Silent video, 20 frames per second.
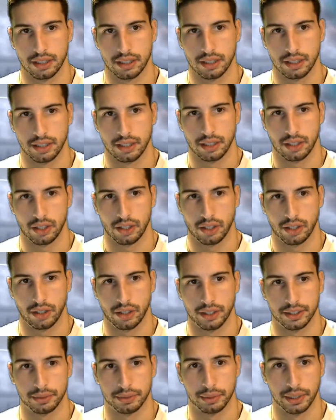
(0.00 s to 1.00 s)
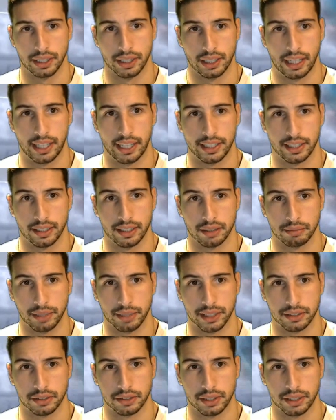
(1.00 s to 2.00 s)
Oh, it's really lagging on my
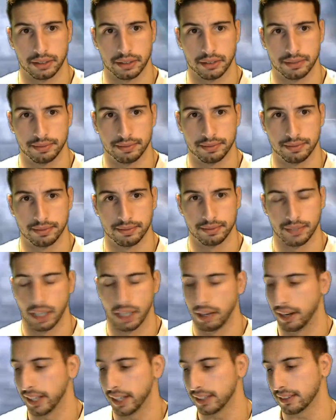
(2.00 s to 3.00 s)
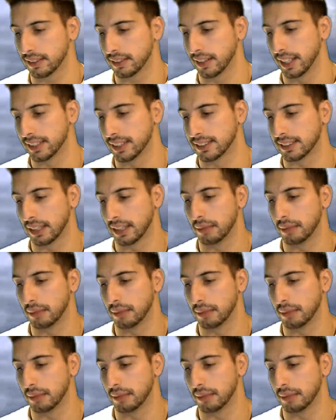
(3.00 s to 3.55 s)
screen. Alright, let's summon